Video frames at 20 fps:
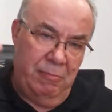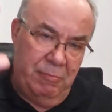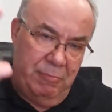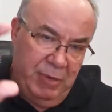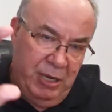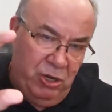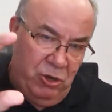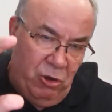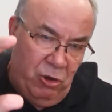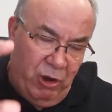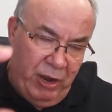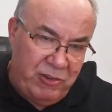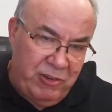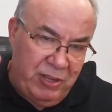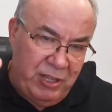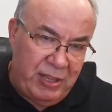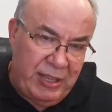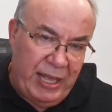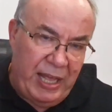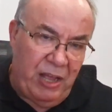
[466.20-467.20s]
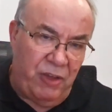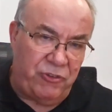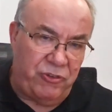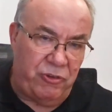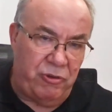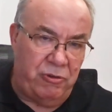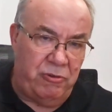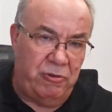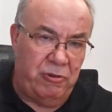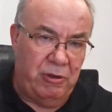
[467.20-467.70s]
be
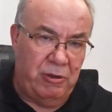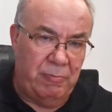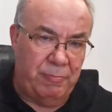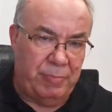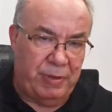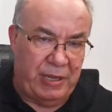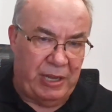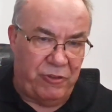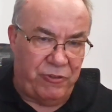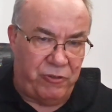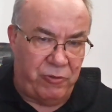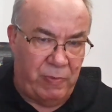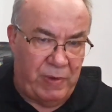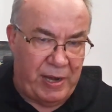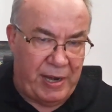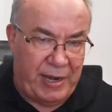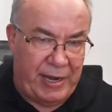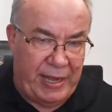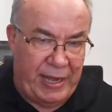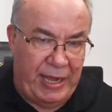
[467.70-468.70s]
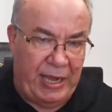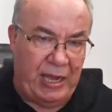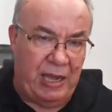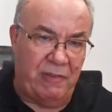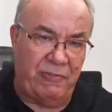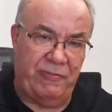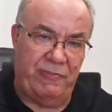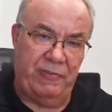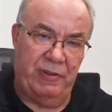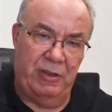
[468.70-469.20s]
$90,000 plus the
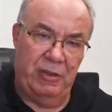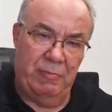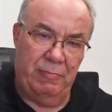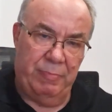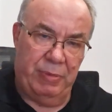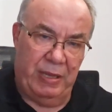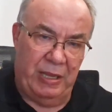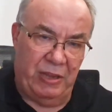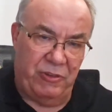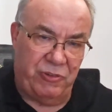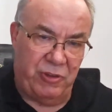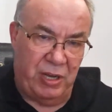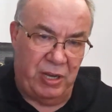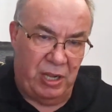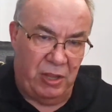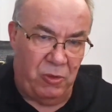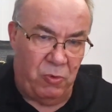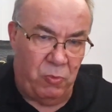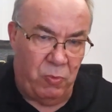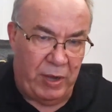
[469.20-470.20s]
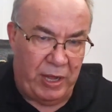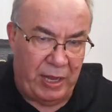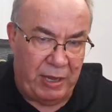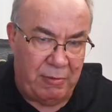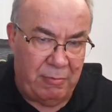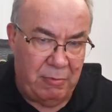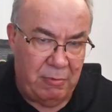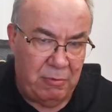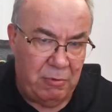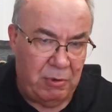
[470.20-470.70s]
1.5 plus another
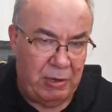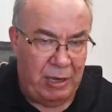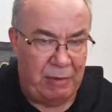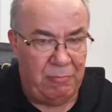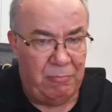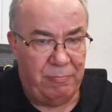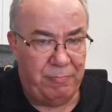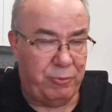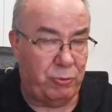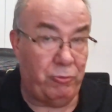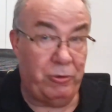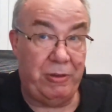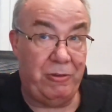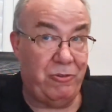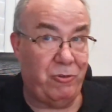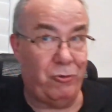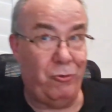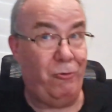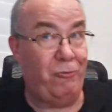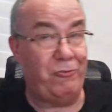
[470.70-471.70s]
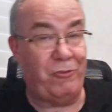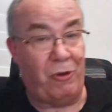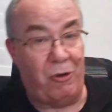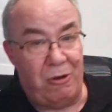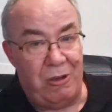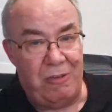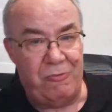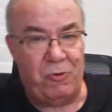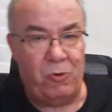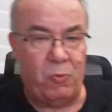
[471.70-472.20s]
1 and
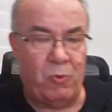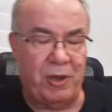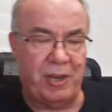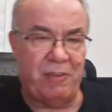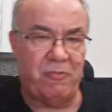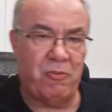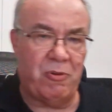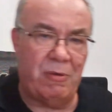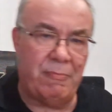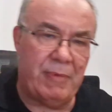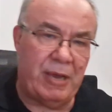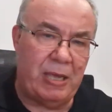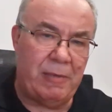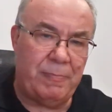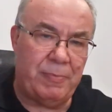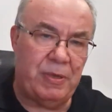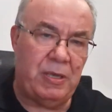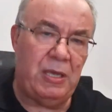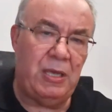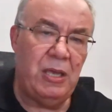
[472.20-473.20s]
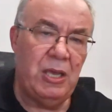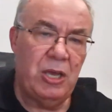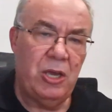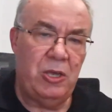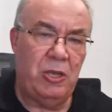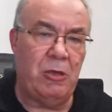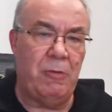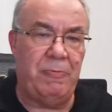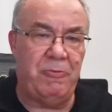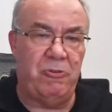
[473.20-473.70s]
0.25 or whatever it may be.
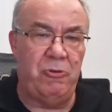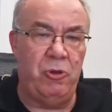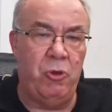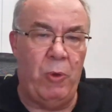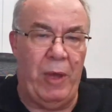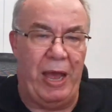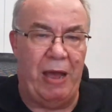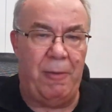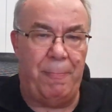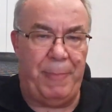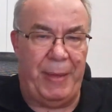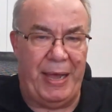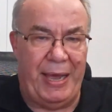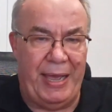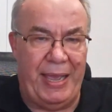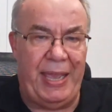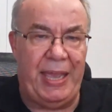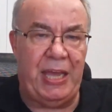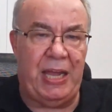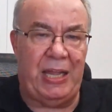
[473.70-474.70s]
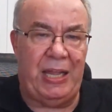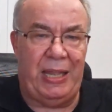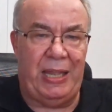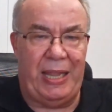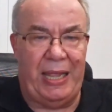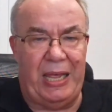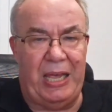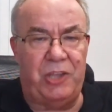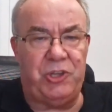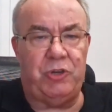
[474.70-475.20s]
You are paying a
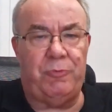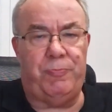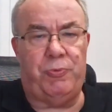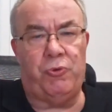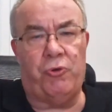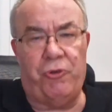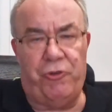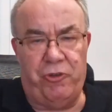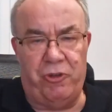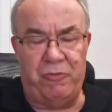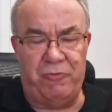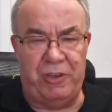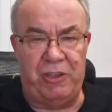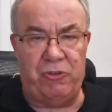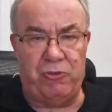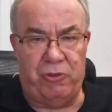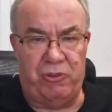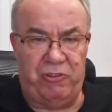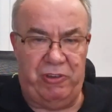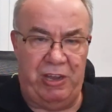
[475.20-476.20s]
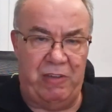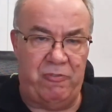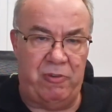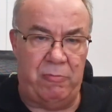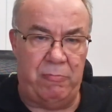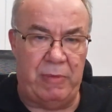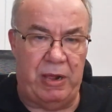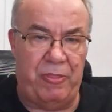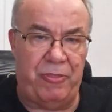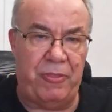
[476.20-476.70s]
larger portion of interest every
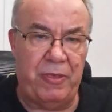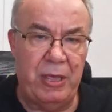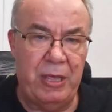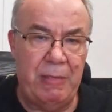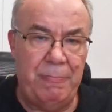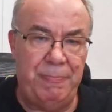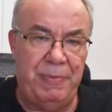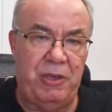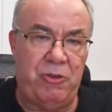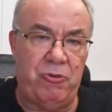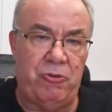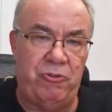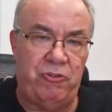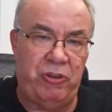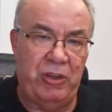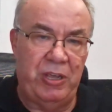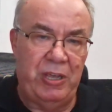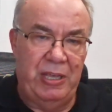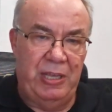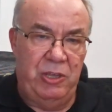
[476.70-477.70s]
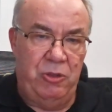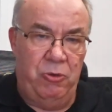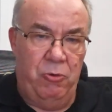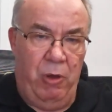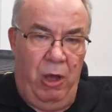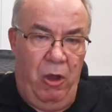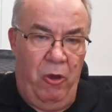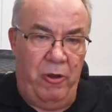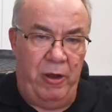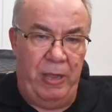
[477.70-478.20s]
month because you're
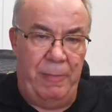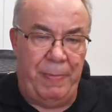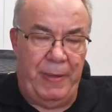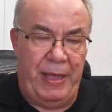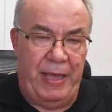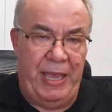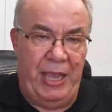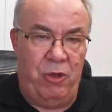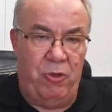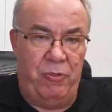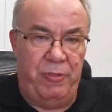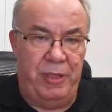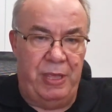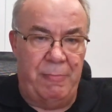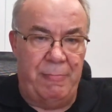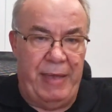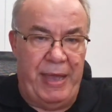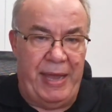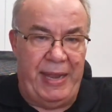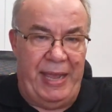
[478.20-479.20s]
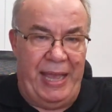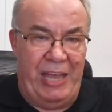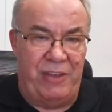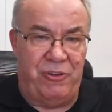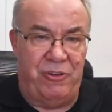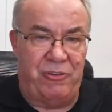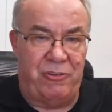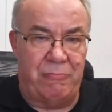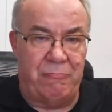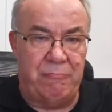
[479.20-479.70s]
only paying on the amount as
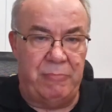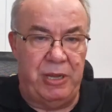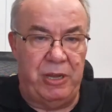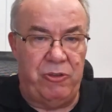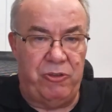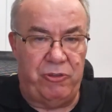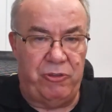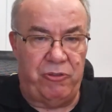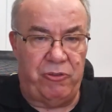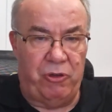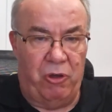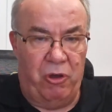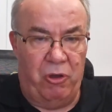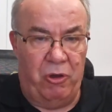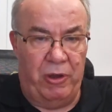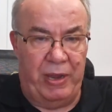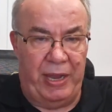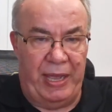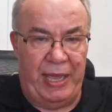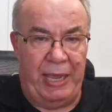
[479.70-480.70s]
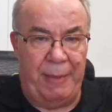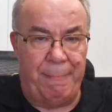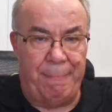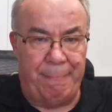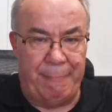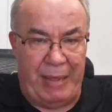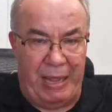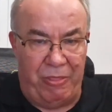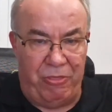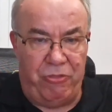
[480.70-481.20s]
it diminishes on a
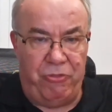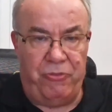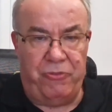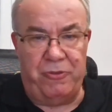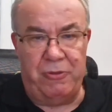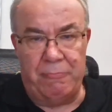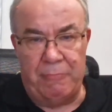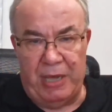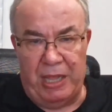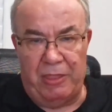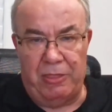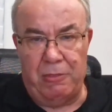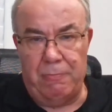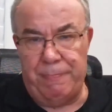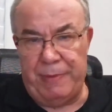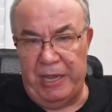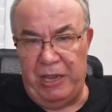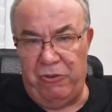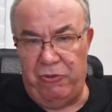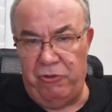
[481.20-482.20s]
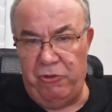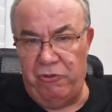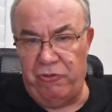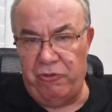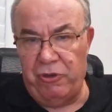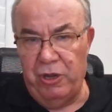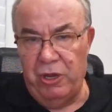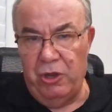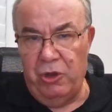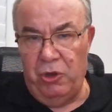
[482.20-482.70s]
month-to-month basis,
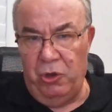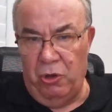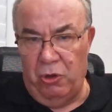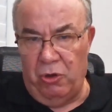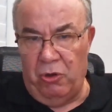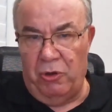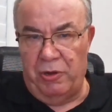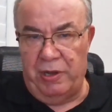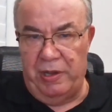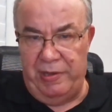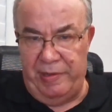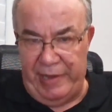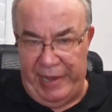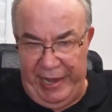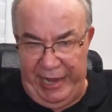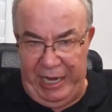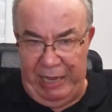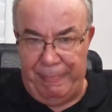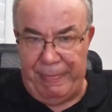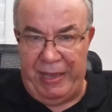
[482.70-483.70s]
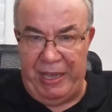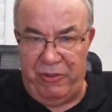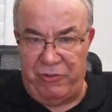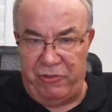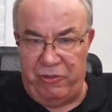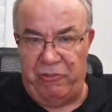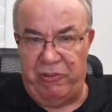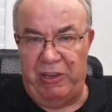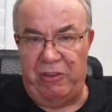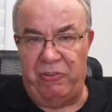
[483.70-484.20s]
not on a daily
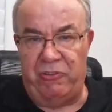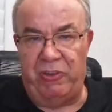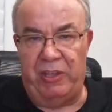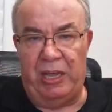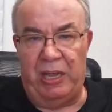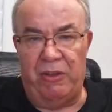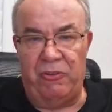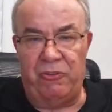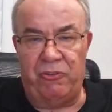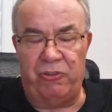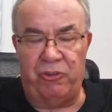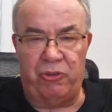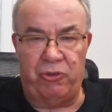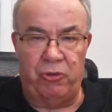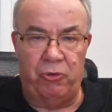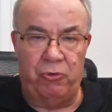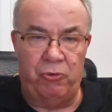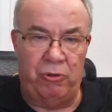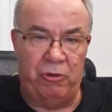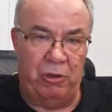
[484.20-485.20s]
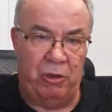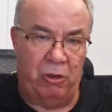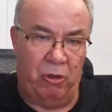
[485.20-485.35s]
basis as the unsecured